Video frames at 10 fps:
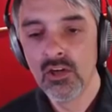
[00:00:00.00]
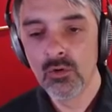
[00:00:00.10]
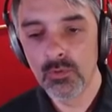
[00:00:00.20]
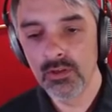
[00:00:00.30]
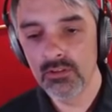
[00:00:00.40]

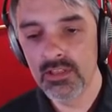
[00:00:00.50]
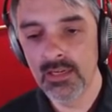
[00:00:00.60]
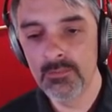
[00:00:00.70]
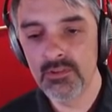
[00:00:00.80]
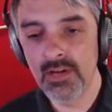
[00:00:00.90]

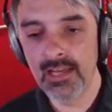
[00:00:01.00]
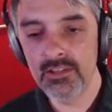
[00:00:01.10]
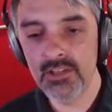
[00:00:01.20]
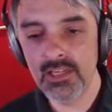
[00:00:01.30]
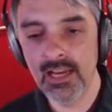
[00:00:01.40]
real-time
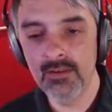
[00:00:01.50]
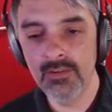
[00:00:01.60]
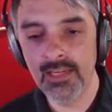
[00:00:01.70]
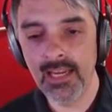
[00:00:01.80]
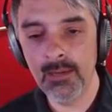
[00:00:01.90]
strategy kind of
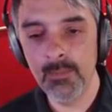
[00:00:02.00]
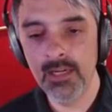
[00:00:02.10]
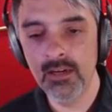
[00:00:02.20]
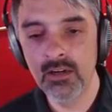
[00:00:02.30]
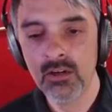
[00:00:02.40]
a game
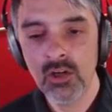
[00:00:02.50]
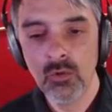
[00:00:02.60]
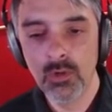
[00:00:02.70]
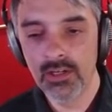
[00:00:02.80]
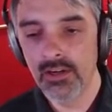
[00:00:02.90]
here
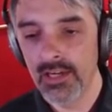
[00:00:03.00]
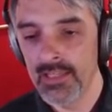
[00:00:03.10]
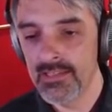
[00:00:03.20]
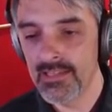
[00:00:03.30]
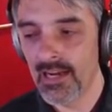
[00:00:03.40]
where you're
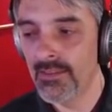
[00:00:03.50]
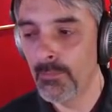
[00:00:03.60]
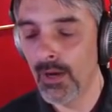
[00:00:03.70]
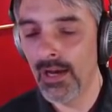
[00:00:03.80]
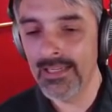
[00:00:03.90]
inside the
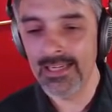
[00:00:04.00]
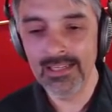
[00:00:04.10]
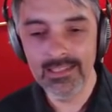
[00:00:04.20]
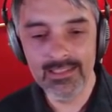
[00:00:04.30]
body.